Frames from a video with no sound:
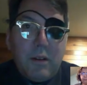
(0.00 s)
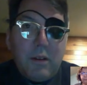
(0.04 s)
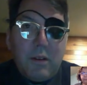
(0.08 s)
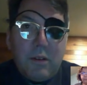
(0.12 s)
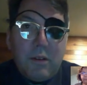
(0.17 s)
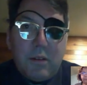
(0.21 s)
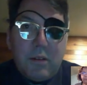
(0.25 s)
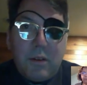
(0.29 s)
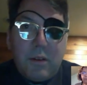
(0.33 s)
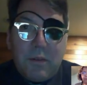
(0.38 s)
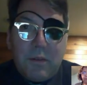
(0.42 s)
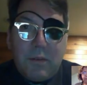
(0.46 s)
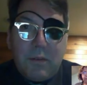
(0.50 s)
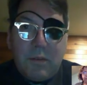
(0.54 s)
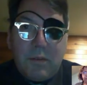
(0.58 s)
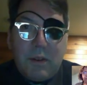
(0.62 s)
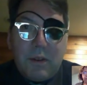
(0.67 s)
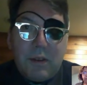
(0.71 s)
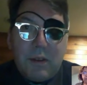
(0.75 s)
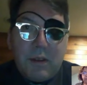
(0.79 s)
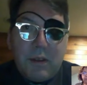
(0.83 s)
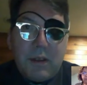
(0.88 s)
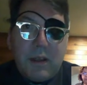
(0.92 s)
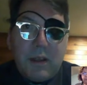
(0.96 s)
sort of
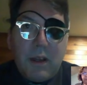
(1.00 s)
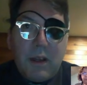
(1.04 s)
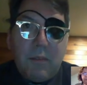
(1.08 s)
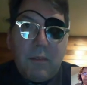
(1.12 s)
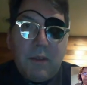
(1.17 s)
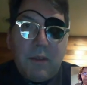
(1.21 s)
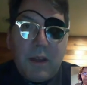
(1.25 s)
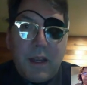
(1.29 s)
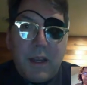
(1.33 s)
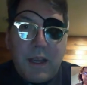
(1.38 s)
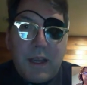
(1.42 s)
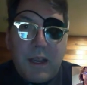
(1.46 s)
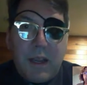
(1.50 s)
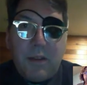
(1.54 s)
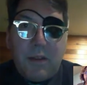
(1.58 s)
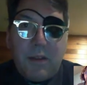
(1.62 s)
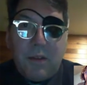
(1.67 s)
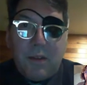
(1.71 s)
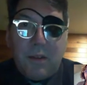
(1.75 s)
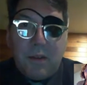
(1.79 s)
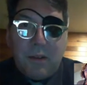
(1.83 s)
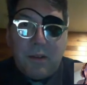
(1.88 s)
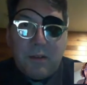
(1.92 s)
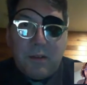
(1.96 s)
come
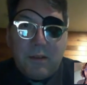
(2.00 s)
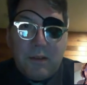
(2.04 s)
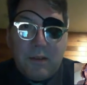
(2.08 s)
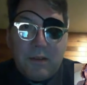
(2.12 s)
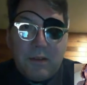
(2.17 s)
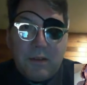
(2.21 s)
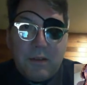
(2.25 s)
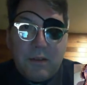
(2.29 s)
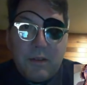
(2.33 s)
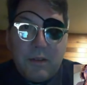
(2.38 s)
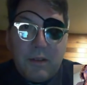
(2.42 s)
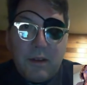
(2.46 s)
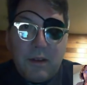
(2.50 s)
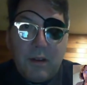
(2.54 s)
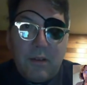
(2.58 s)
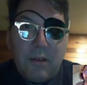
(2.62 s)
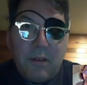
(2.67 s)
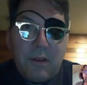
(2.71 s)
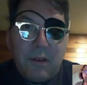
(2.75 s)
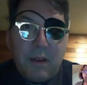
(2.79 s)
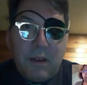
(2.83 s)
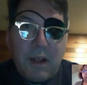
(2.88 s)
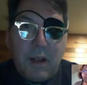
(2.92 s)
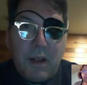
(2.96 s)
together, you
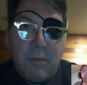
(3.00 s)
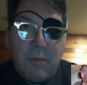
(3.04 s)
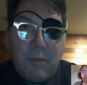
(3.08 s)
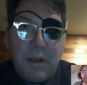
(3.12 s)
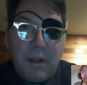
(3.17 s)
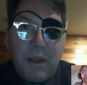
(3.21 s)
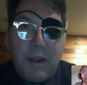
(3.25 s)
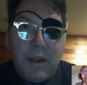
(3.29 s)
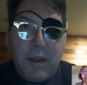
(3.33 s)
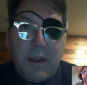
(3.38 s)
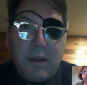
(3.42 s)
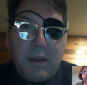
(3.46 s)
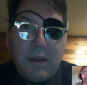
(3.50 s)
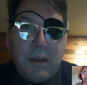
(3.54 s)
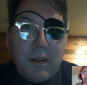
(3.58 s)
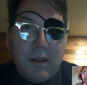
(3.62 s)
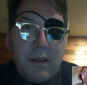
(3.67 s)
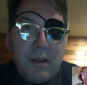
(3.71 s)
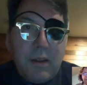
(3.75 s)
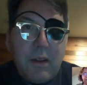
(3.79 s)
know, not being